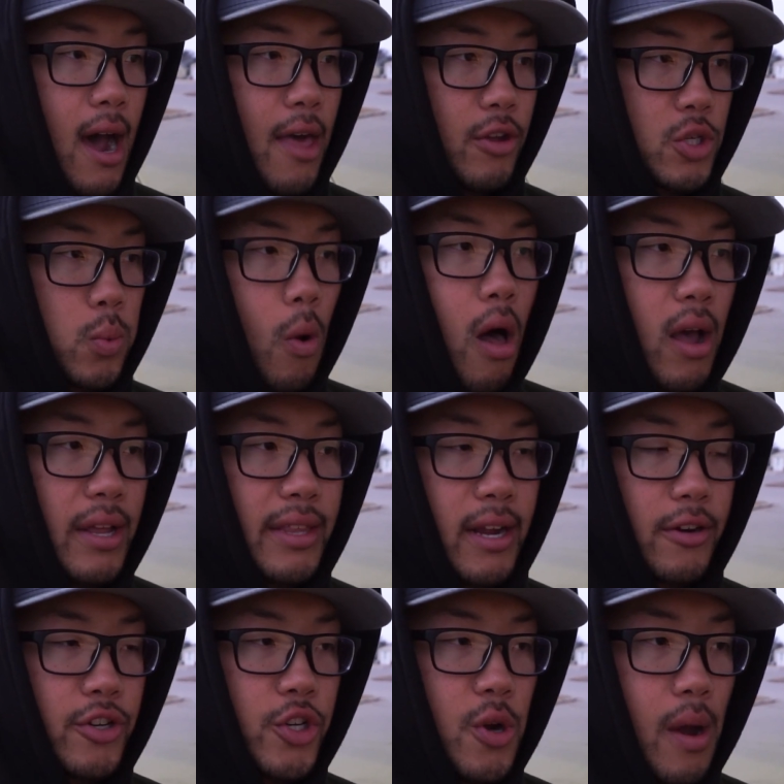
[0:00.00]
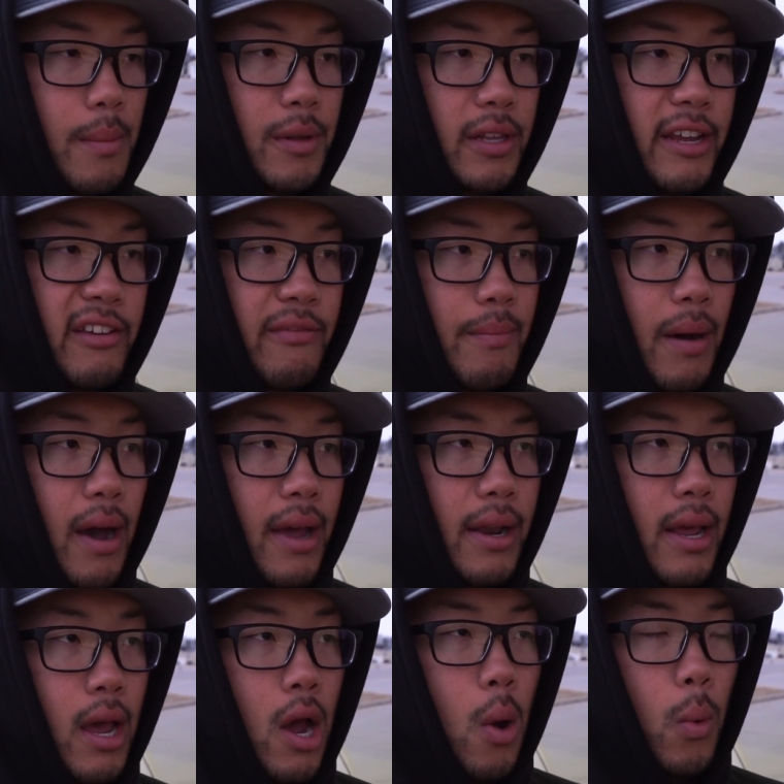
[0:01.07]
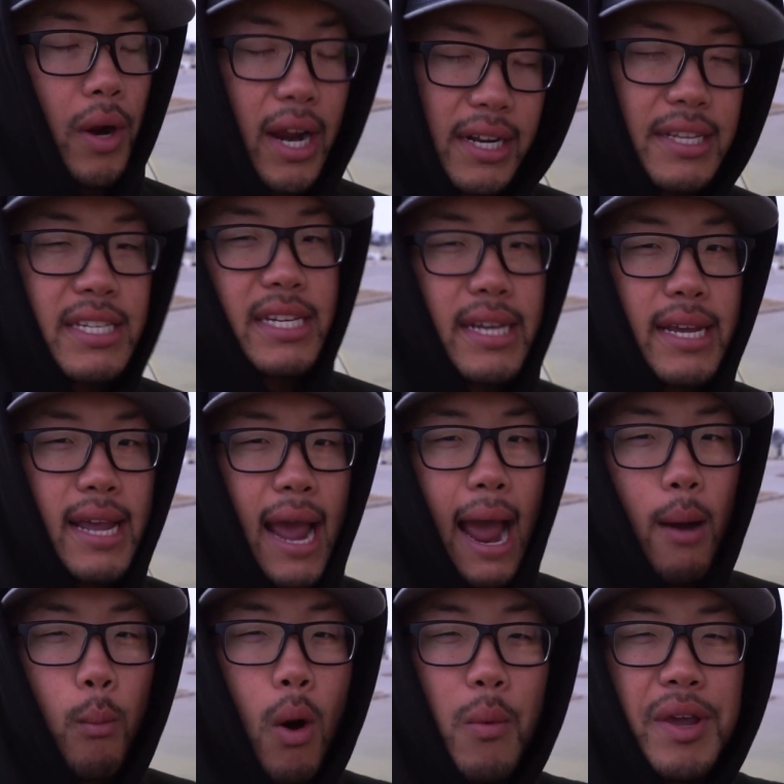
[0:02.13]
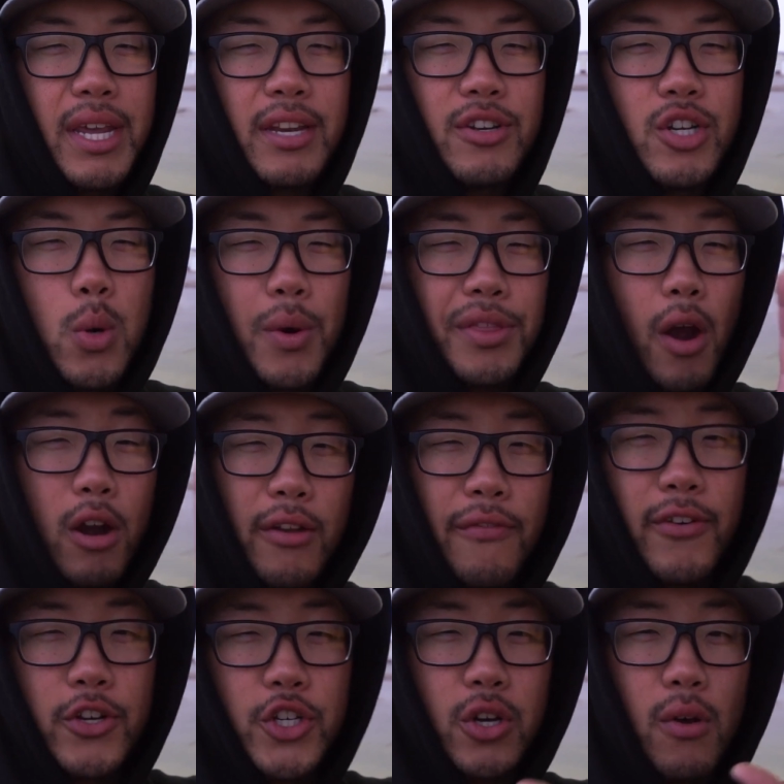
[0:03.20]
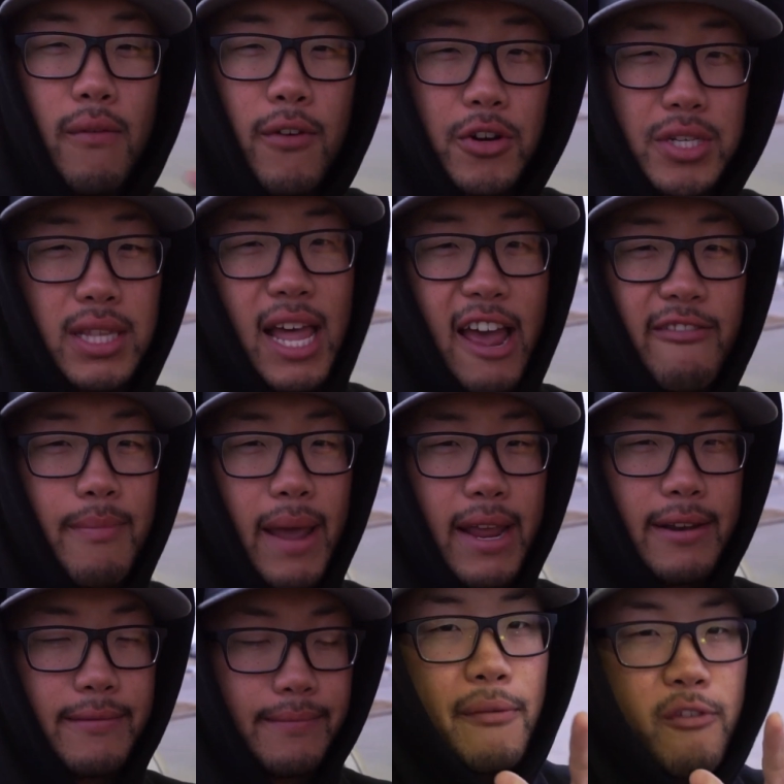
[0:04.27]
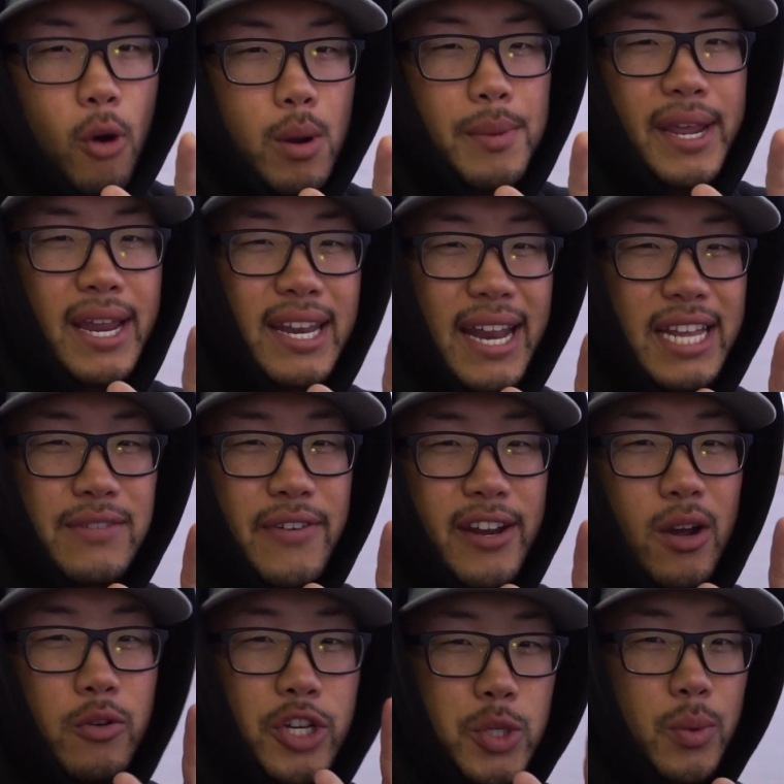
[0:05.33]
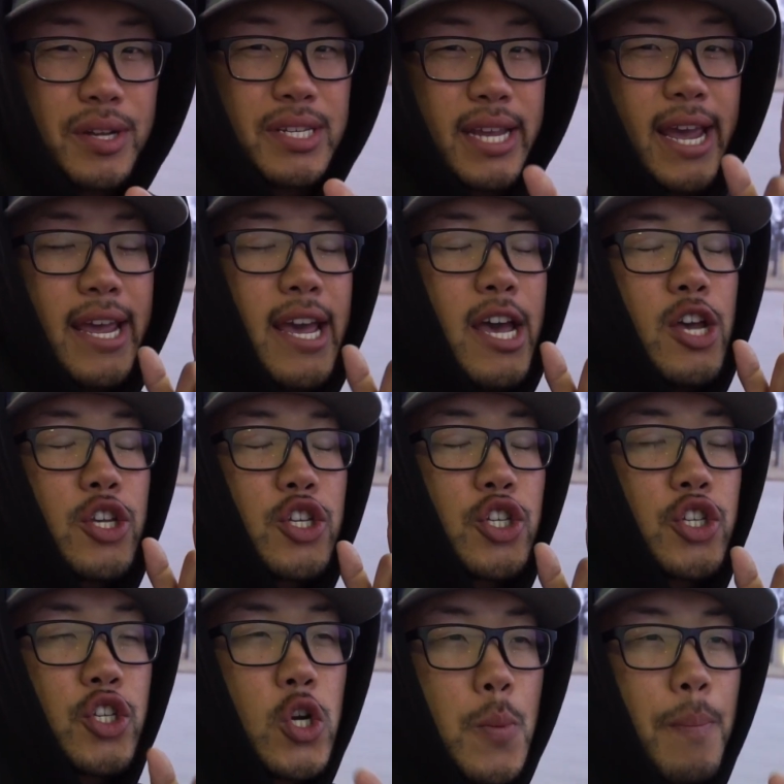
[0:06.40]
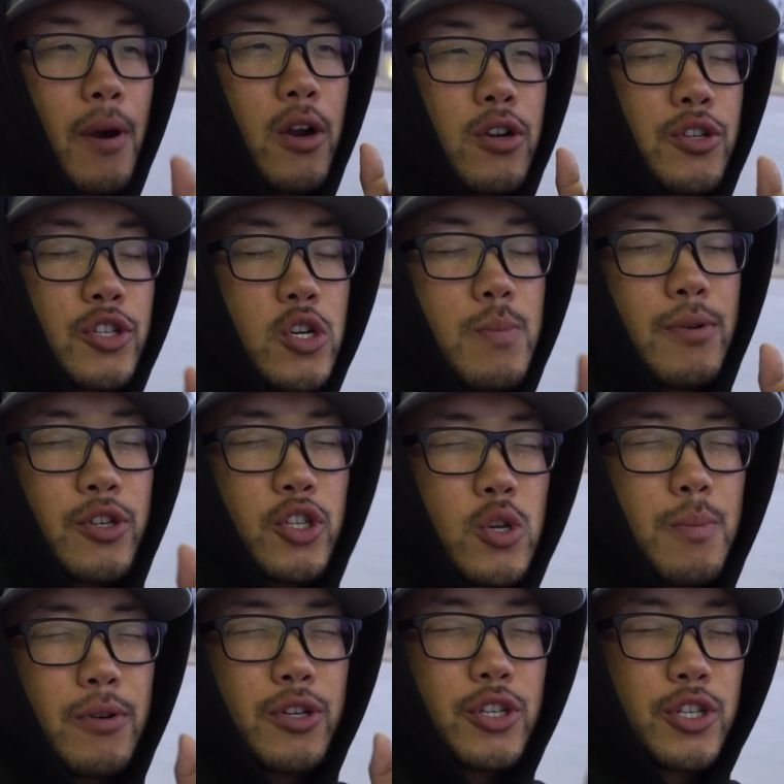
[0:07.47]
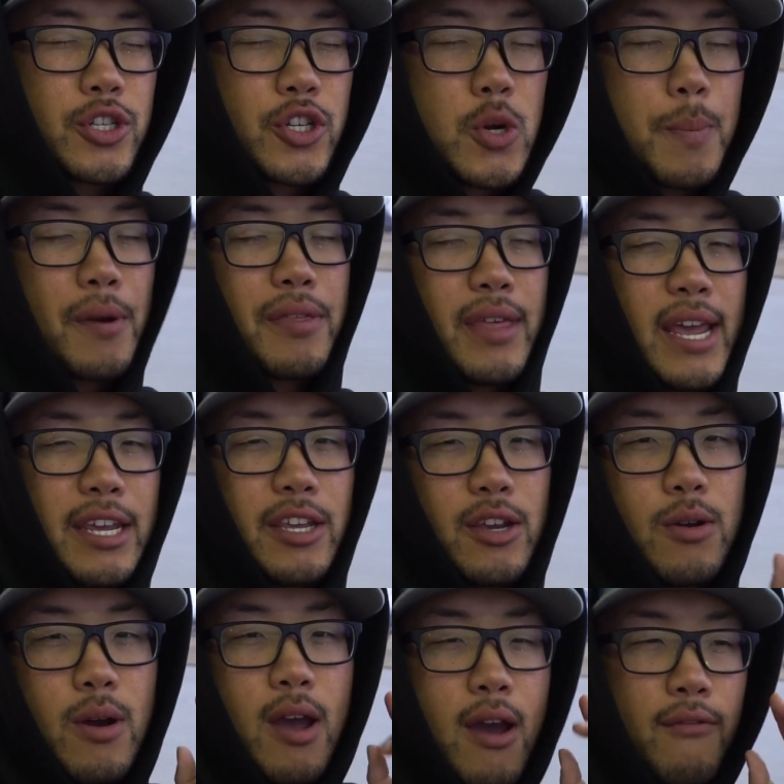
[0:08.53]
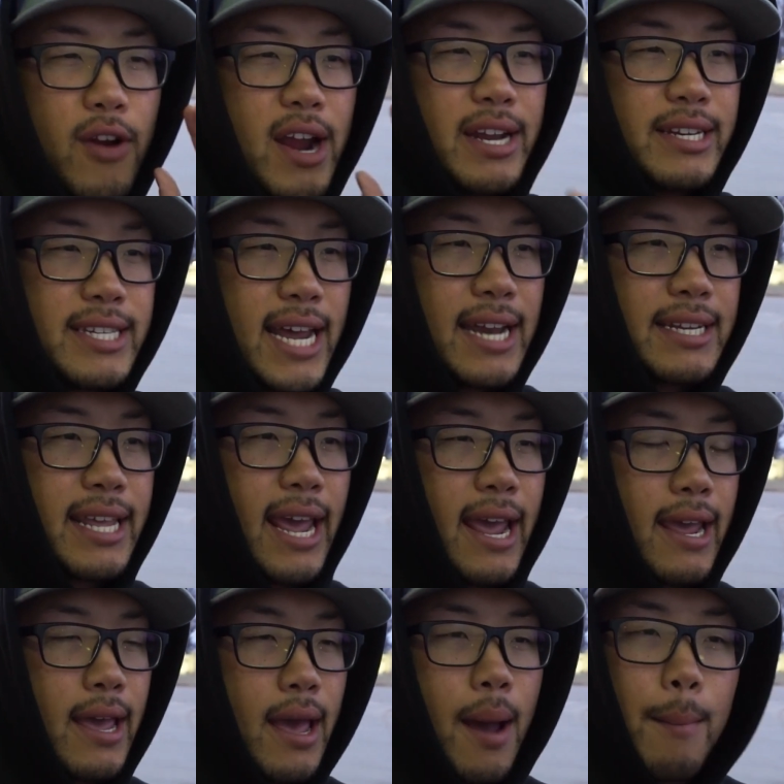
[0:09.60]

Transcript: There's walleye in there too, I believe, but we're gonna see what we can do with artificial versus live bait. Before we begin today's video, just wanna say super, super, super, super thank you for hitting 10K.